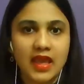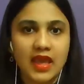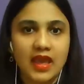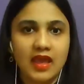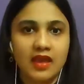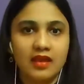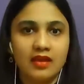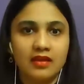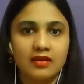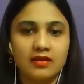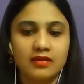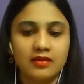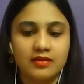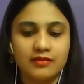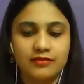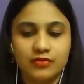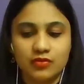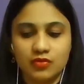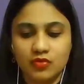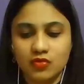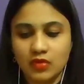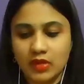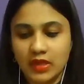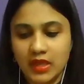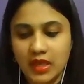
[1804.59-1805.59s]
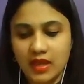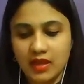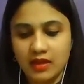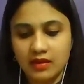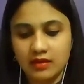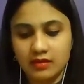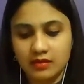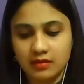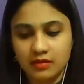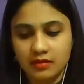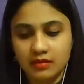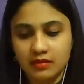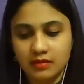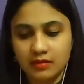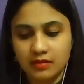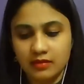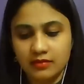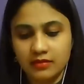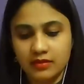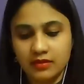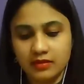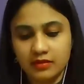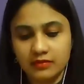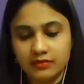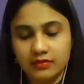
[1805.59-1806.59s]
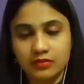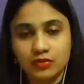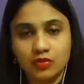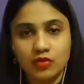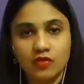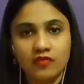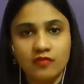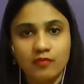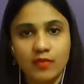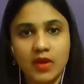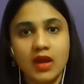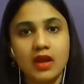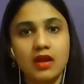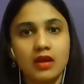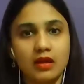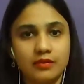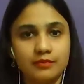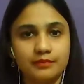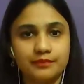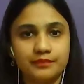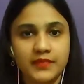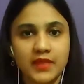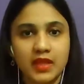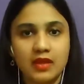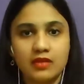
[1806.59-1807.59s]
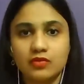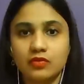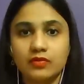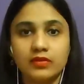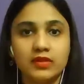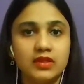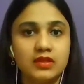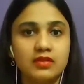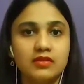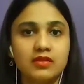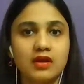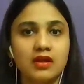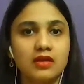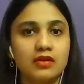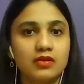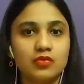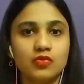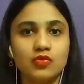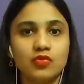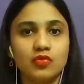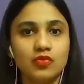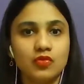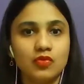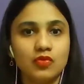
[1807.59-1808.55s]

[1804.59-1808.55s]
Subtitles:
and if you look at the nakshatra of Magha, so these are two